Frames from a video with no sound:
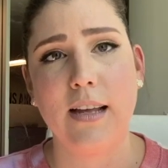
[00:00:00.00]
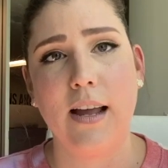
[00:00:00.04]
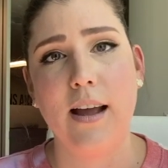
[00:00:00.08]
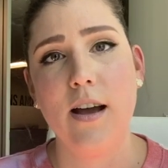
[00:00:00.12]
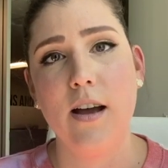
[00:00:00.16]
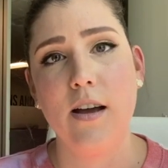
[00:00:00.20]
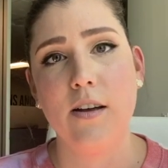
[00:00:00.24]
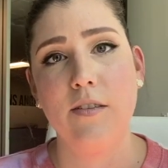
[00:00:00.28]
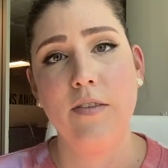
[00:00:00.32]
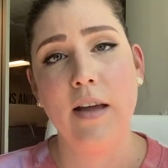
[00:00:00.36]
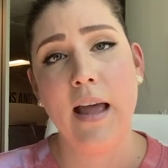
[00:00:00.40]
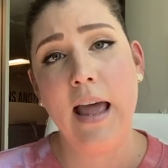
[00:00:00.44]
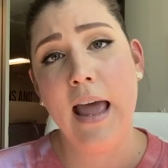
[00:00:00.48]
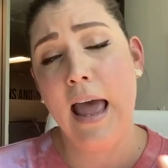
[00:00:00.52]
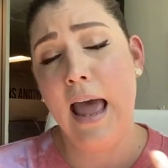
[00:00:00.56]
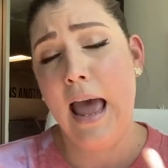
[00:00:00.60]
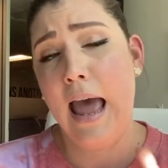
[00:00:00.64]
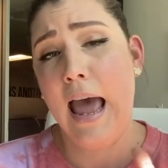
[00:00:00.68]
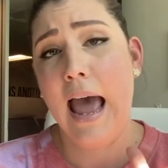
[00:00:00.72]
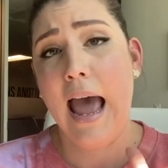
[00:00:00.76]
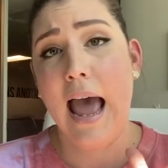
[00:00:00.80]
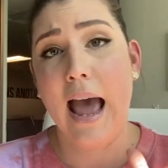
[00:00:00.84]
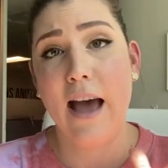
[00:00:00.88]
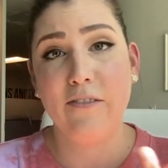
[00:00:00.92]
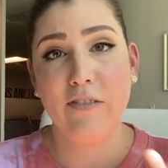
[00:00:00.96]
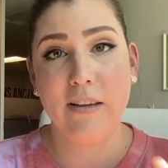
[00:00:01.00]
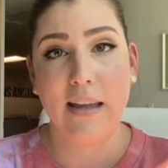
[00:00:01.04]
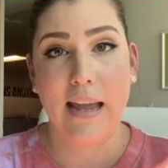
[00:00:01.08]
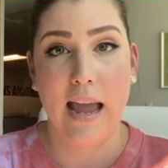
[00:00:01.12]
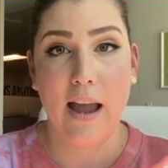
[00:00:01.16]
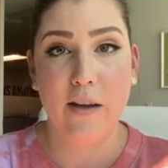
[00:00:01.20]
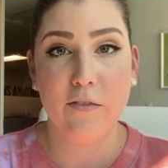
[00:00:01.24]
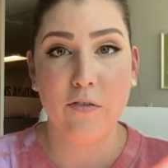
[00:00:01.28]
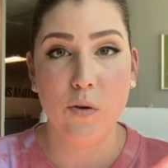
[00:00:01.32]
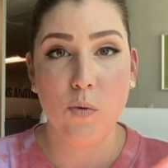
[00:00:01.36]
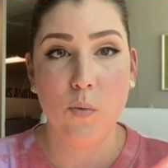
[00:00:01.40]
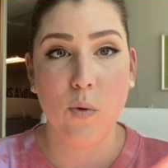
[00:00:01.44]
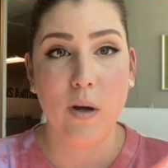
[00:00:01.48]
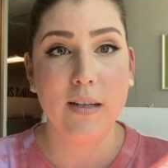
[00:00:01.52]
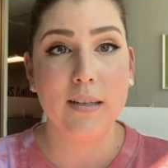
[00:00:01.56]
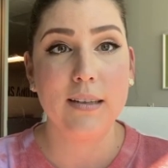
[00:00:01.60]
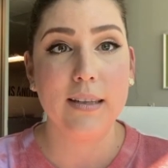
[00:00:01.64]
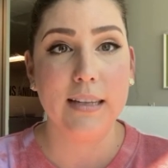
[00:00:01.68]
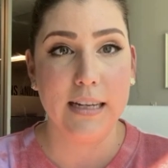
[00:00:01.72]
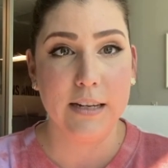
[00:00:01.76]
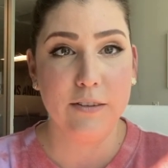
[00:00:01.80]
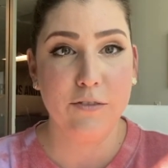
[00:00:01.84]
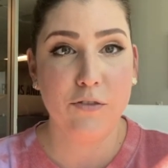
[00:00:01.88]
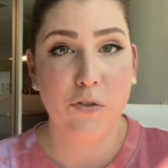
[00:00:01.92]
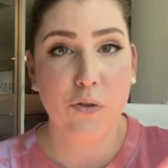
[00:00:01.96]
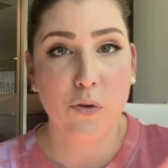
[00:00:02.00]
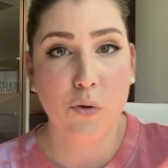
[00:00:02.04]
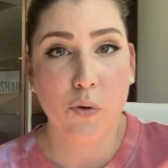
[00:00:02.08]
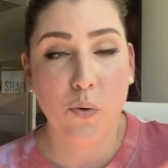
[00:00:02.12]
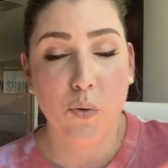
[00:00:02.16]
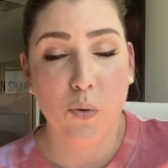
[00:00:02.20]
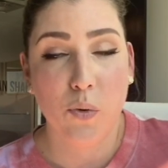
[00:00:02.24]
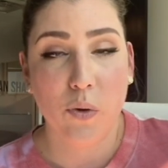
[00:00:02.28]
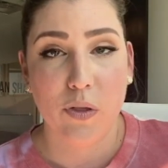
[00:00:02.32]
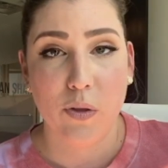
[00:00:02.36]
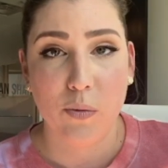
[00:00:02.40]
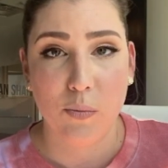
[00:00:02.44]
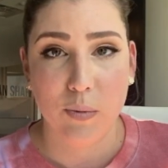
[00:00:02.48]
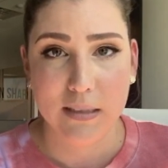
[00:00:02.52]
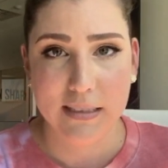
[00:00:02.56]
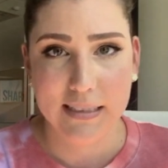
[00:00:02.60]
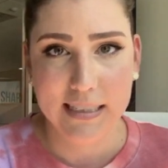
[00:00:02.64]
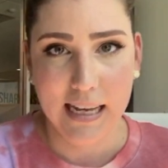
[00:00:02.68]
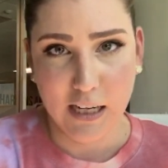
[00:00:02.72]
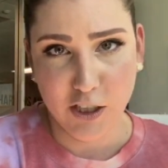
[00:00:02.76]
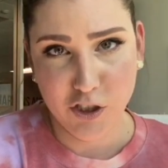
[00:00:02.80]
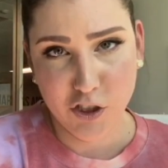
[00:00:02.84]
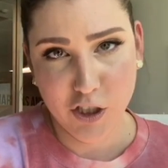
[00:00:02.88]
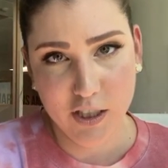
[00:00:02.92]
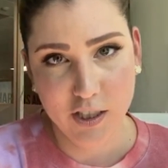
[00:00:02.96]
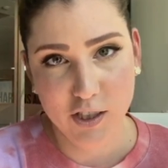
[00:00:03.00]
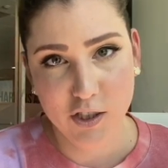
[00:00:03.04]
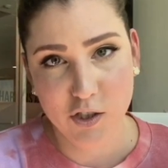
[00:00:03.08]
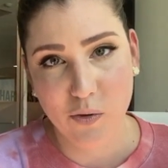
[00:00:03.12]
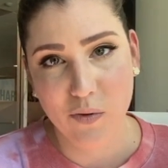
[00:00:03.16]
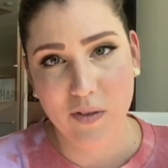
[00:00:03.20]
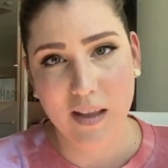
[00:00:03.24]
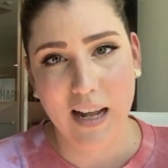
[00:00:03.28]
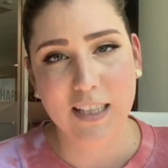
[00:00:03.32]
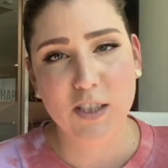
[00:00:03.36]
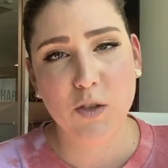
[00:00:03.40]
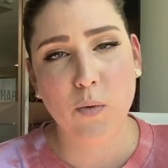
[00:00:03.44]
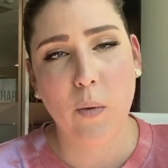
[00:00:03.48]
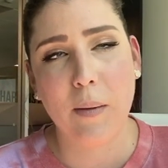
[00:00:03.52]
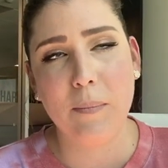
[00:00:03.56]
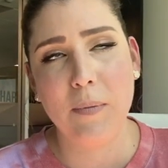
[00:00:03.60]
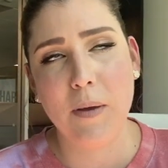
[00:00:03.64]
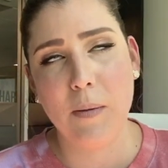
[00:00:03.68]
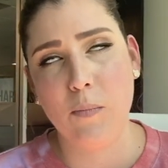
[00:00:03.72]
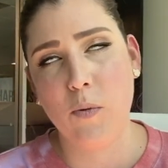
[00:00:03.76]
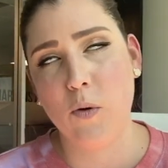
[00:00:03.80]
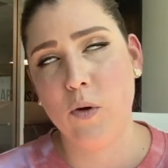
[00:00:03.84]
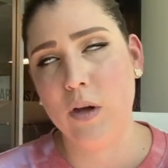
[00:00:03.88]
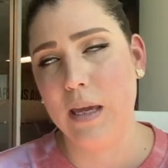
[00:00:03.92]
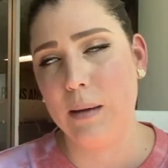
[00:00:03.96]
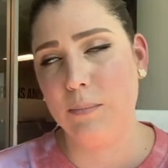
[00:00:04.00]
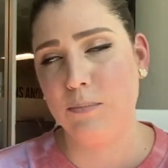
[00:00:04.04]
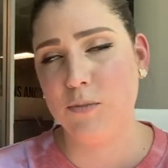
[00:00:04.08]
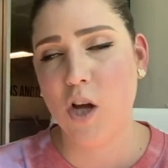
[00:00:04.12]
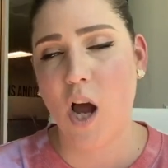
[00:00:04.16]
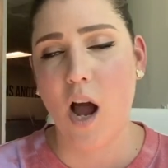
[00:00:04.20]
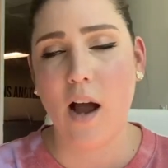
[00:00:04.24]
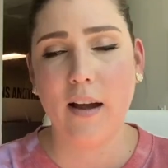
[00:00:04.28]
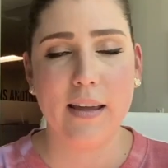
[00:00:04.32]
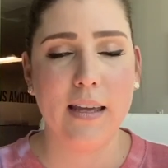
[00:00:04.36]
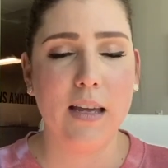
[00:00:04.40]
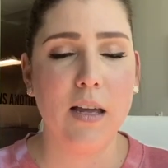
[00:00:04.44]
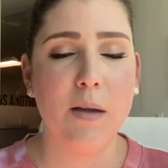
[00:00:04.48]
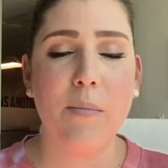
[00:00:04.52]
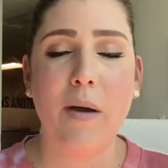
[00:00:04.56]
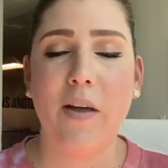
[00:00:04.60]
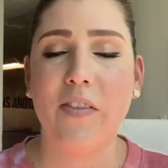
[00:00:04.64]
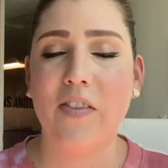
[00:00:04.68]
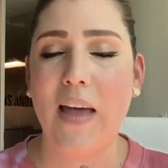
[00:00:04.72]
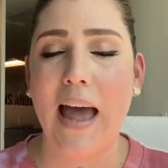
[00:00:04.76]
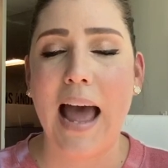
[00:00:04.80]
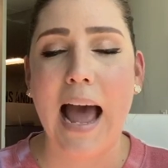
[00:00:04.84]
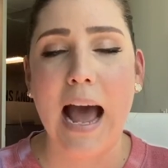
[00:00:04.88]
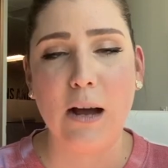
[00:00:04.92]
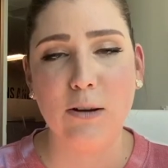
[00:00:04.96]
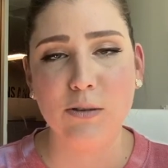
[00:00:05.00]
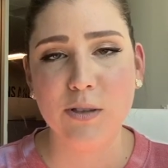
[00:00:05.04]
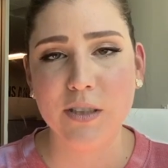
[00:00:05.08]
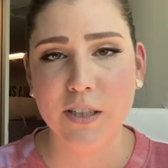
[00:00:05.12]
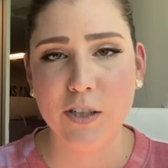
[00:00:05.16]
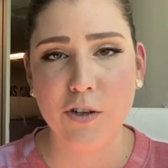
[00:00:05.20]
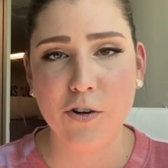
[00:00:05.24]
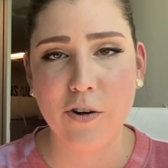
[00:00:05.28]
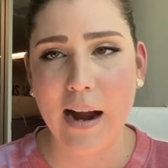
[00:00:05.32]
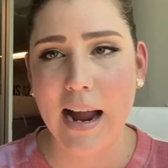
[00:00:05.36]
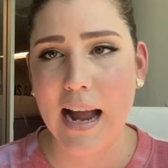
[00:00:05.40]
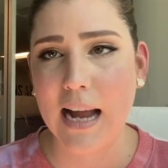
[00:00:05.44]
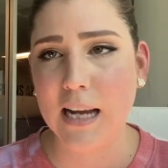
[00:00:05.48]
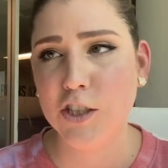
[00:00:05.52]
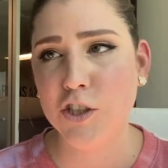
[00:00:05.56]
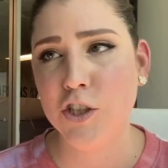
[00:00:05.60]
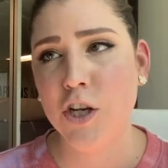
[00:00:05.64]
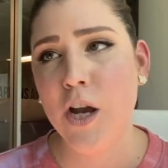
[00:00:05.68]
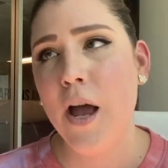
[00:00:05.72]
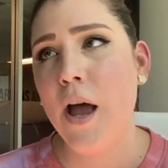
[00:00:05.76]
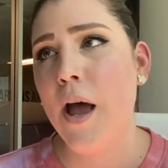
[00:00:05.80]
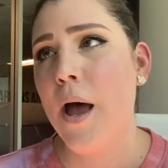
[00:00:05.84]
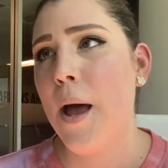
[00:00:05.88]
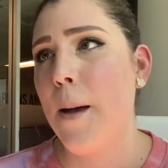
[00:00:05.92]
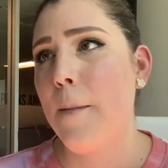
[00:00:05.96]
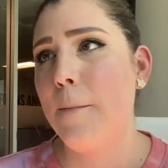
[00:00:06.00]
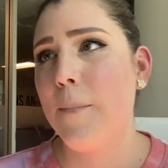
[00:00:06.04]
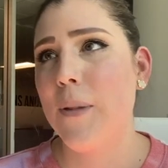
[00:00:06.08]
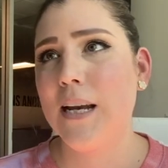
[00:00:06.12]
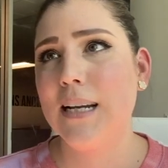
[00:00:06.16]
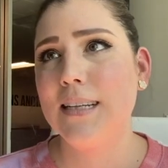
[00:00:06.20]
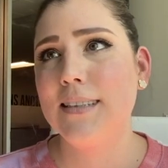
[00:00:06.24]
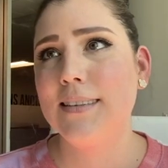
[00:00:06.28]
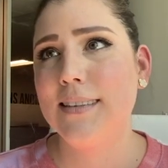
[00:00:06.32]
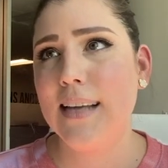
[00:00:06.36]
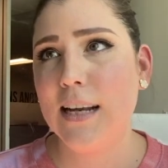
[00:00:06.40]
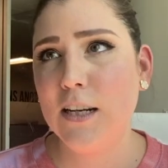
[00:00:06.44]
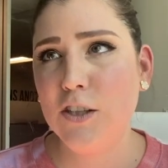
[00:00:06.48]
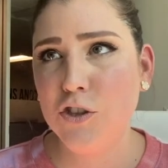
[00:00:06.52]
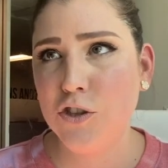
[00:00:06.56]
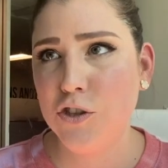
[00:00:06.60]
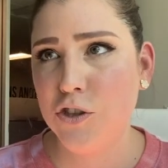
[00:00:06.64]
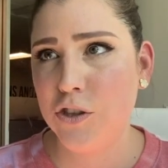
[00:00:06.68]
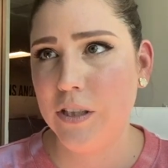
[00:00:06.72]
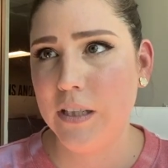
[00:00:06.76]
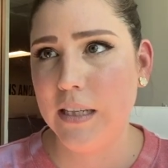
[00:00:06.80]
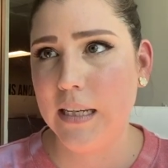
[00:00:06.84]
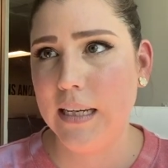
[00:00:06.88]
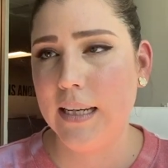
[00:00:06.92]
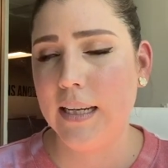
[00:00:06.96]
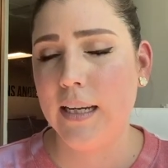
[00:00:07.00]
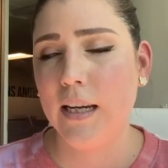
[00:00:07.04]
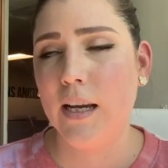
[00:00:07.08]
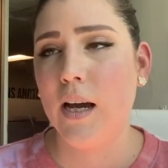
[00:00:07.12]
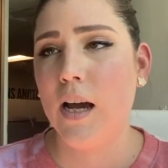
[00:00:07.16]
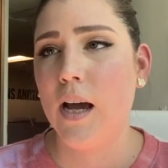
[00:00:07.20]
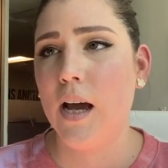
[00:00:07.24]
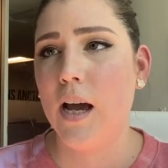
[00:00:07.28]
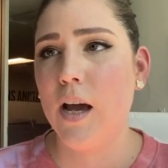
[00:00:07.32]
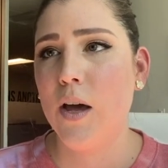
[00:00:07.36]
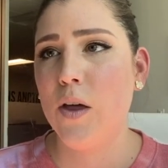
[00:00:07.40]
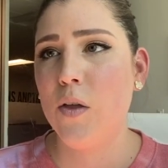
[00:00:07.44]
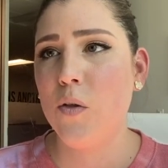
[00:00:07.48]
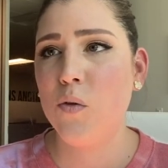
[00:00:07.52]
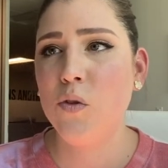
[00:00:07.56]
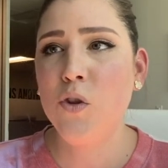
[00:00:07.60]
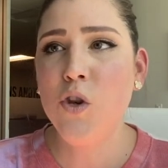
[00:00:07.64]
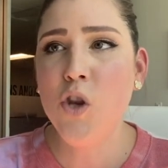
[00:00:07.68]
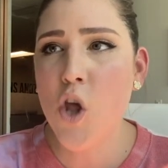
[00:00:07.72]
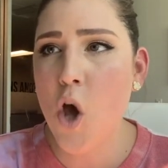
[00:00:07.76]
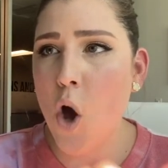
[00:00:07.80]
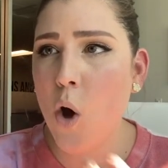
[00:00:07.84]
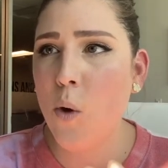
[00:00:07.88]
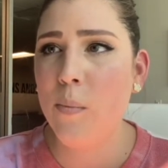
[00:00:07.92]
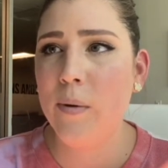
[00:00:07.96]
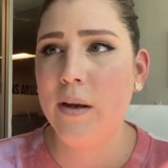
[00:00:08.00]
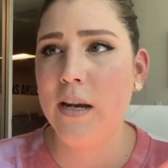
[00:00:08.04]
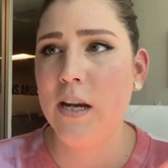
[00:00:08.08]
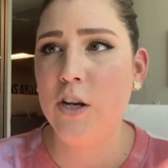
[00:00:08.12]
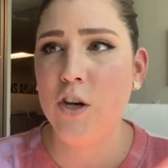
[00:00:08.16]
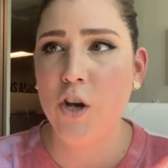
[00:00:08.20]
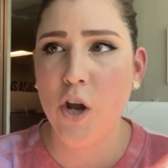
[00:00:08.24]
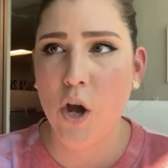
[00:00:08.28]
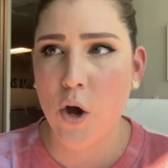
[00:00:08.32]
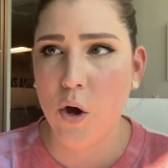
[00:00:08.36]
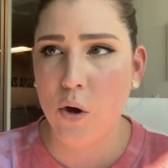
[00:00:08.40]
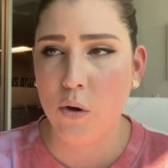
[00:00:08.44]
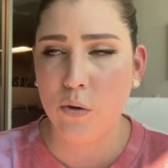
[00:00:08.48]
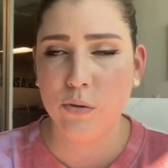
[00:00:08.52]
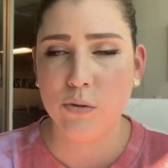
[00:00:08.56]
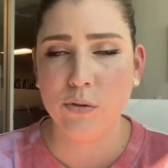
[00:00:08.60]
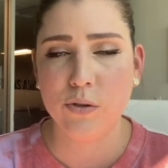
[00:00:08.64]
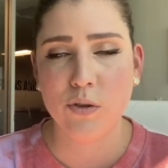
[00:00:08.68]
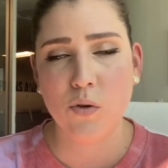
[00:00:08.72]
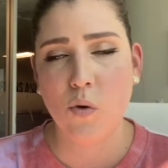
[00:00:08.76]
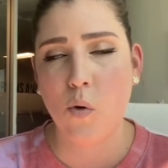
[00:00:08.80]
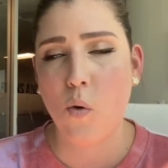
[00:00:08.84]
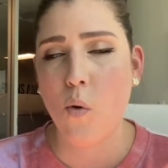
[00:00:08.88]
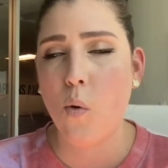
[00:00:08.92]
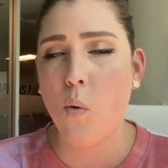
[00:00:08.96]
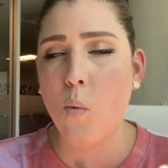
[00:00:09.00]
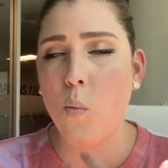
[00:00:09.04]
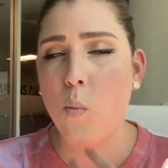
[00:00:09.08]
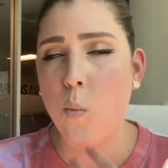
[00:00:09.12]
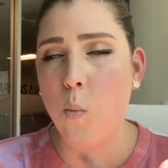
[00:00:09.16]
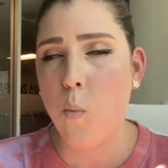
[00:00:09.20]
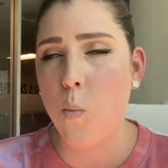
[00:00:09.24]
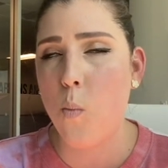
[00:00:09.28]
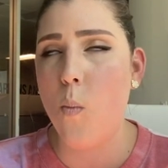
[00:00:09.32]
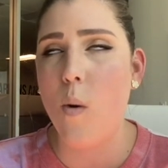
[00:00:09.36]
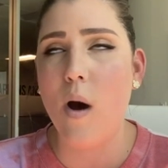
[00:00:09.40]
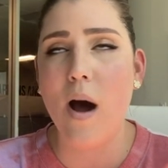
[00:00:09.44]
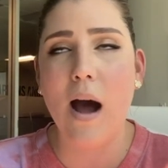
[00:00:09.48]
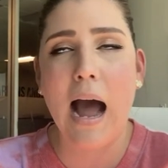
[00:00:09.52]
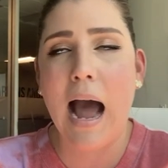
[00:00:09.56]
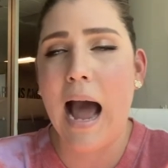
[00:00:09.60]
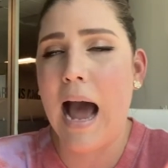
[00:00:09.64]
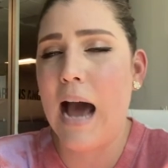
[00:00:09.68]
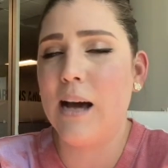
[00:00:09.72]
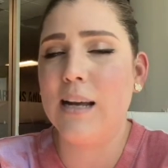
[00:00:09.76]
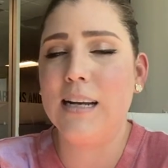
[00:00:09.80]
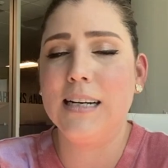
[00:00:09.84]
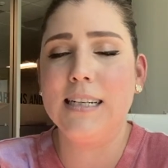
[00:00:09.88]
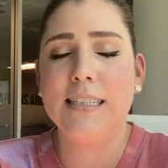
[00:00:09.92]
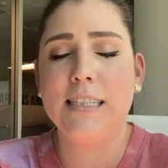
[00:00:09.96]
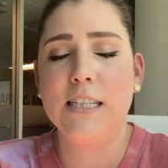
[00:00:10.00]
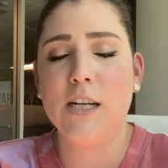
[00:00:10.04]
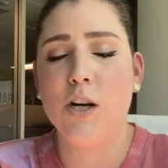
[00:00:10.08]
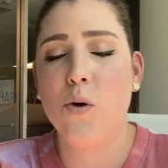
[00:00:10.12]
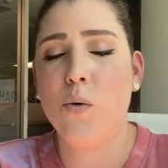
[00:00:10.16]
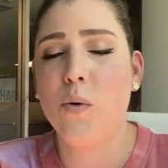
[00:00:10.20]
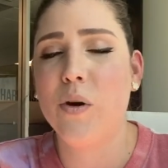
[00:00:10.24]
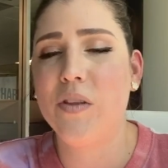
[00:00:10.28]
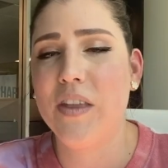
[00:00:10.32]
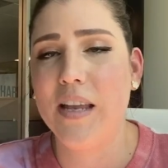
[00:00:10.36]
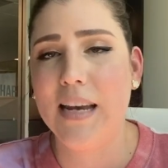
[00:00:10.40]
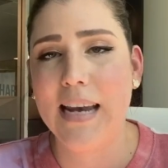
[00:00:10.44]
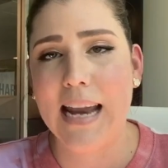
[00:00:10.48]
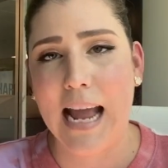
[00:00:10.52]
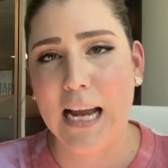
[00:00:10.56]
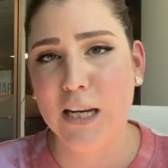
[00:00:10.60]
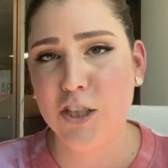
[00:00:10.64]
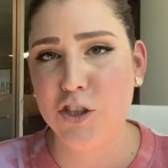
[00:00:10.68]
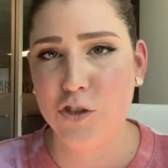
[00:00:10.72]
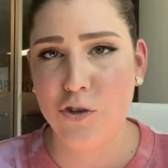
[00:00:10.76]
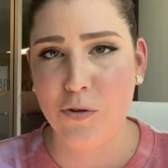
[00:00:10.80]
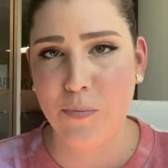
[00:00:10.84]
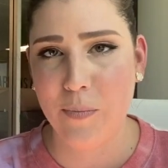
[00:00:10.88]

of having everyone live through the recession. So that's why people keep talking about the housing crash. But essentially, nobody knows how to deal with a national